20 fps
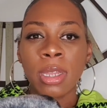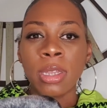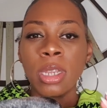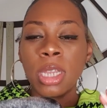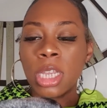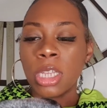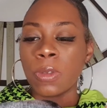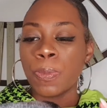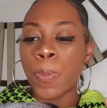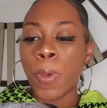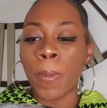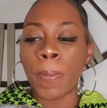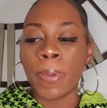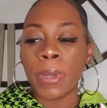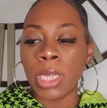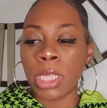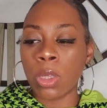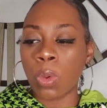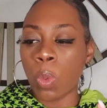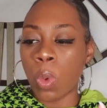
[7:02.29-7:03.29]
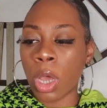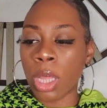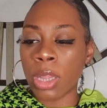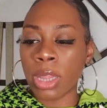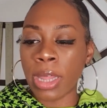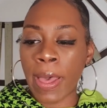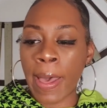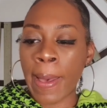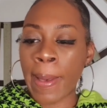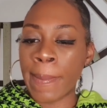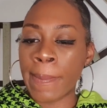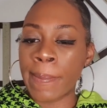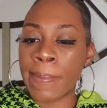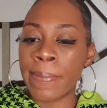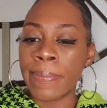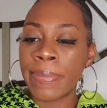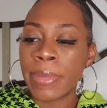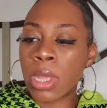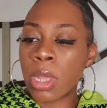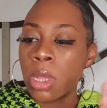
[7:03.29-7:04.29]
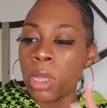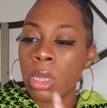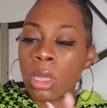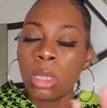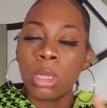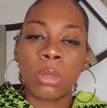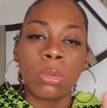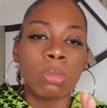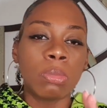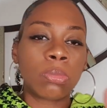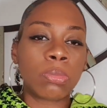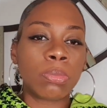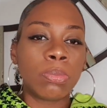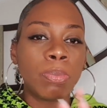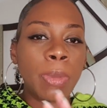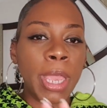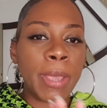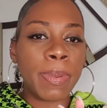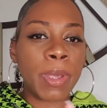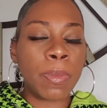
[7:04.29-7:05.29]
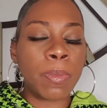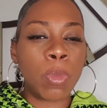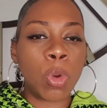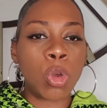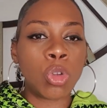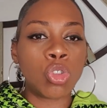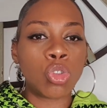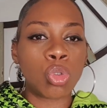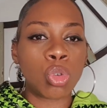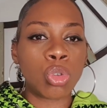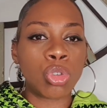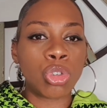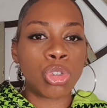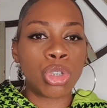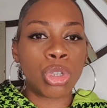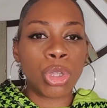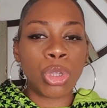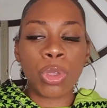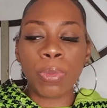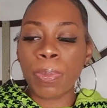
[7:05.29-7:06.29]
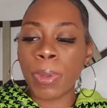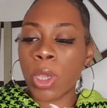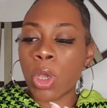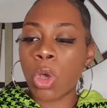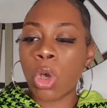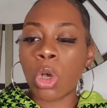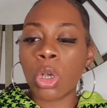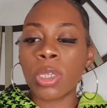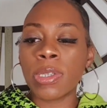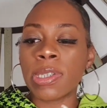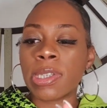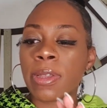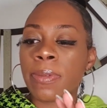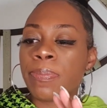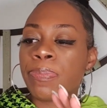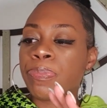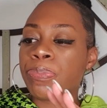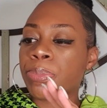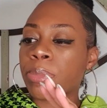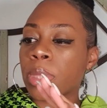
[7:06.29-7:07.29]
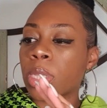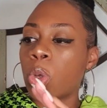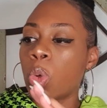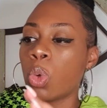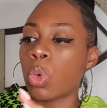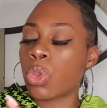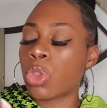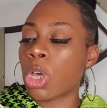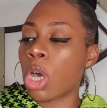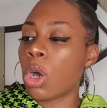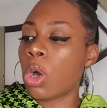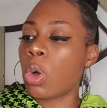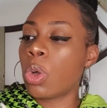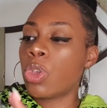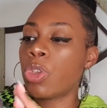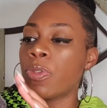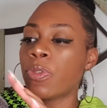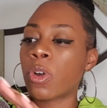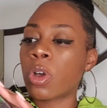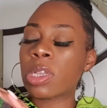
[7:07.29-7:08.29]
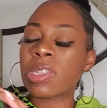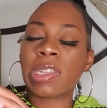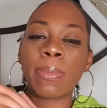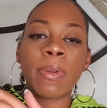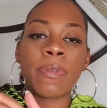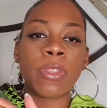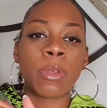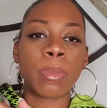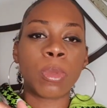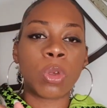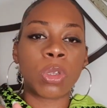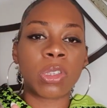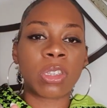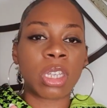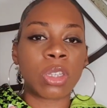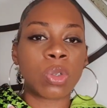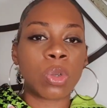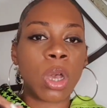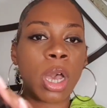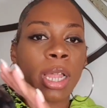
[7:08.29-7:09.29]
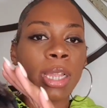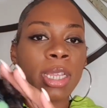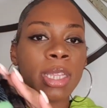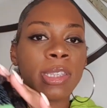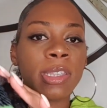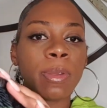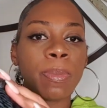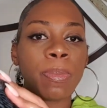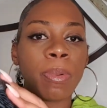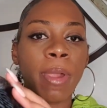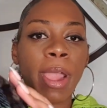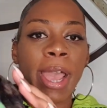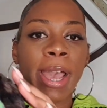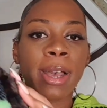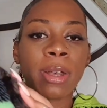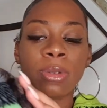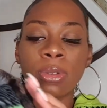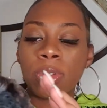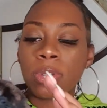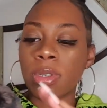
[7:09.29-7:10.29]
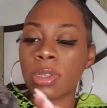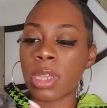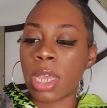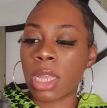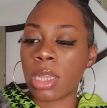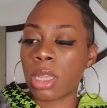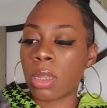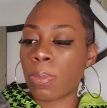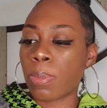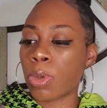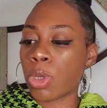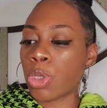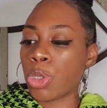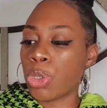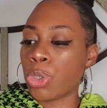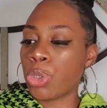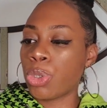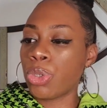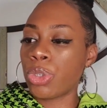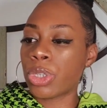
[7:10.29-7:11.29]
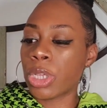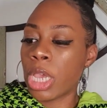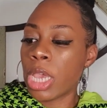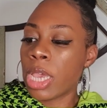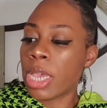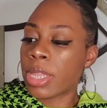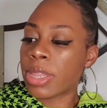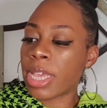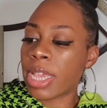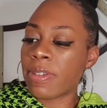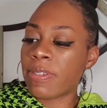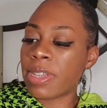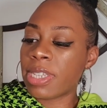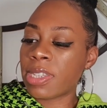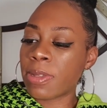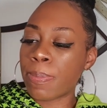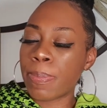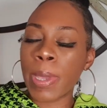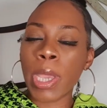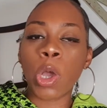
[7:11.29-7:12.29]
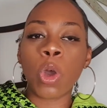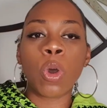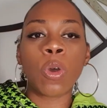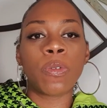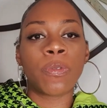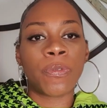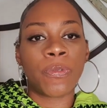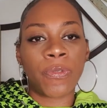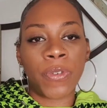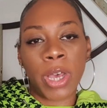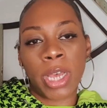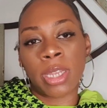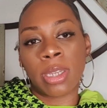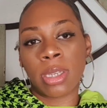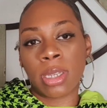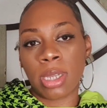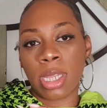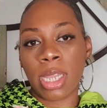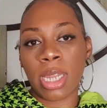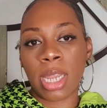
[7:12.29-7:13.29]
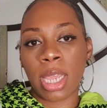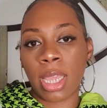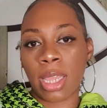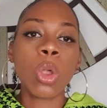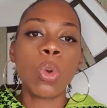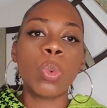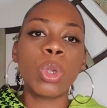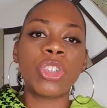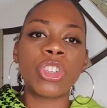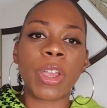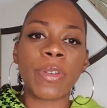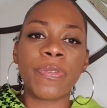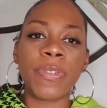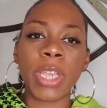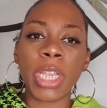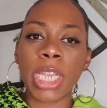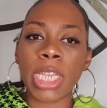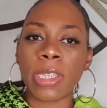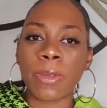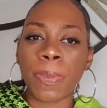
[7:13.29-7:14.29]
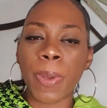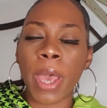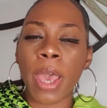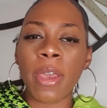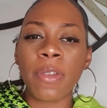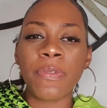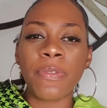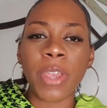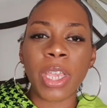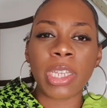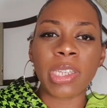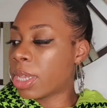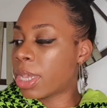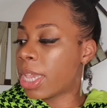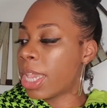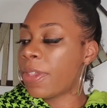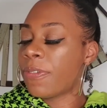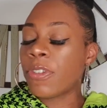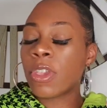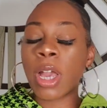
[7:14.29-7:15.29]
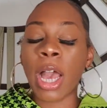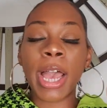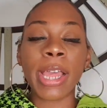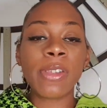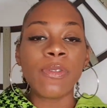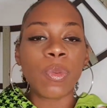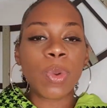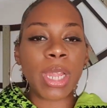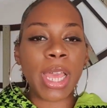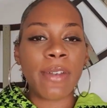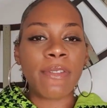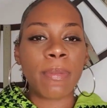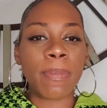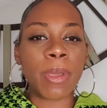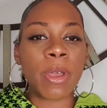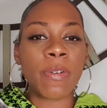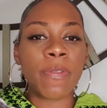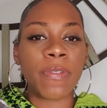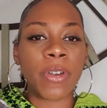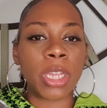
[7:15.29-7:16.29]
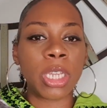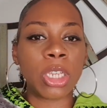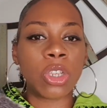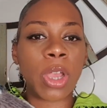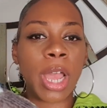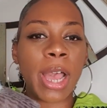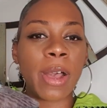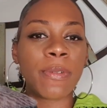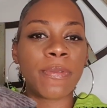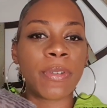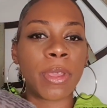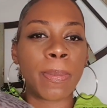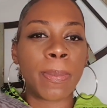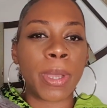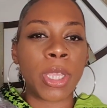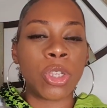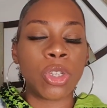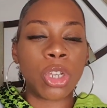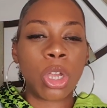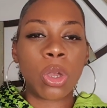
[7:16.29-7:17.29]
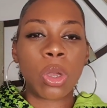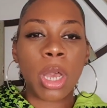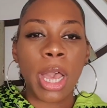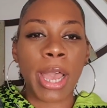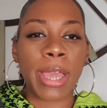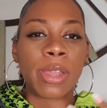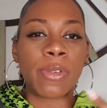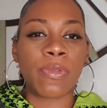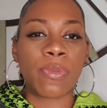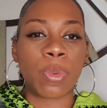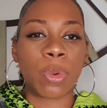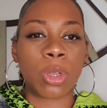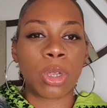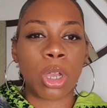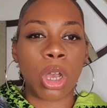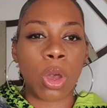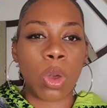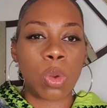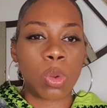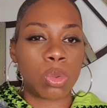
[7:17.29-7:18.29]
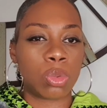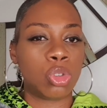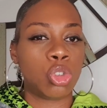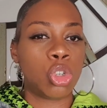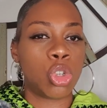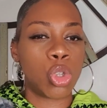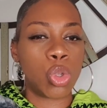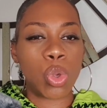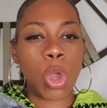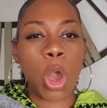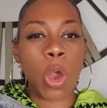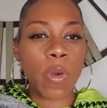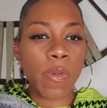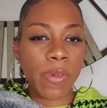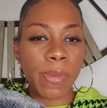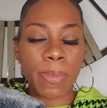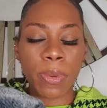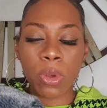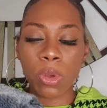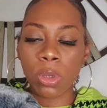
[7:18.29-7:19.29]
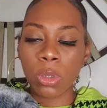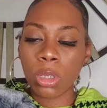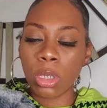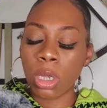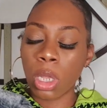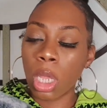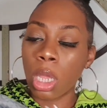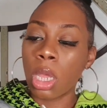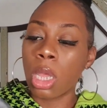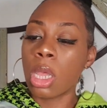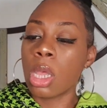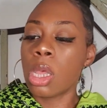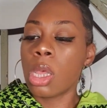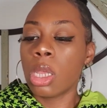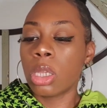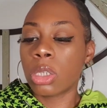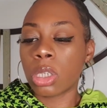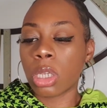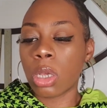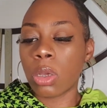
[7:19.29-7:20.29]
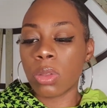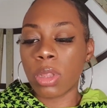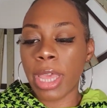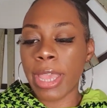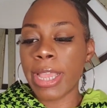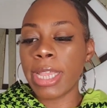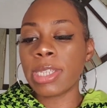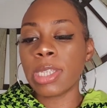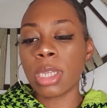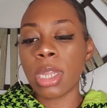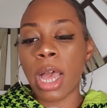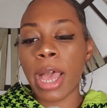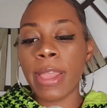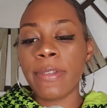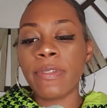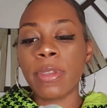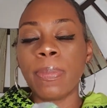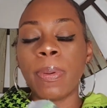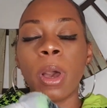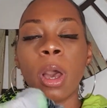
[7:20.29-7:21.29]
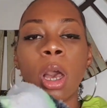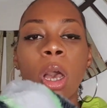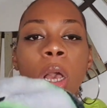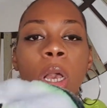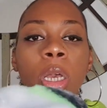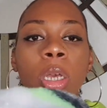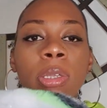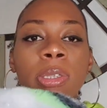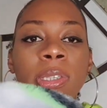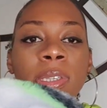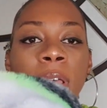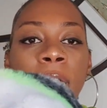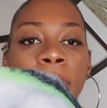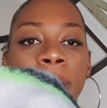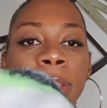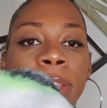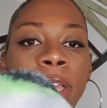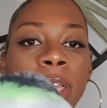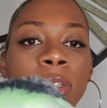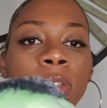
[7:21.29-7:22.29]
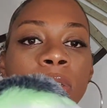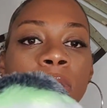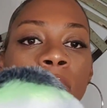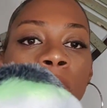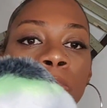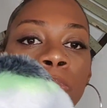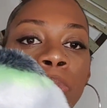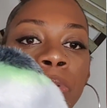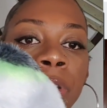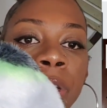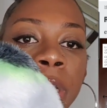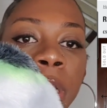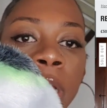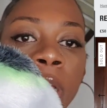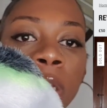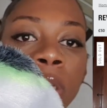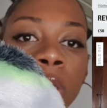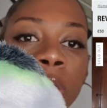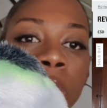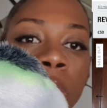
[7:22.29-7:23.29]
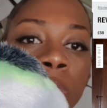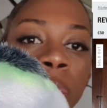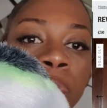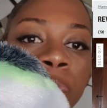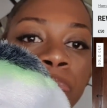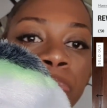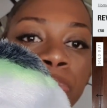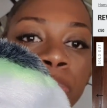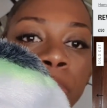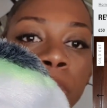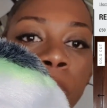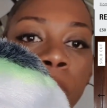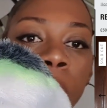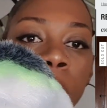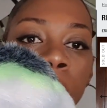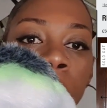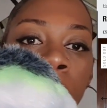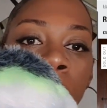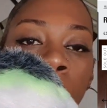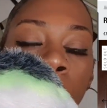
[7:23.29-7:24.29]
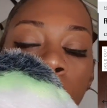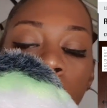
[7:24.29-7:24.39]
is probably the one that I'm maybe more drawn to, because although you've got some of the more subtle colours, the browns and the blues, there is a bit of fun in it, which I think is perfect if you kind of want to have a bit of fun in your outfit, but you don't kind of want to go too overboard. So there is an Ivy Park sign that's printed on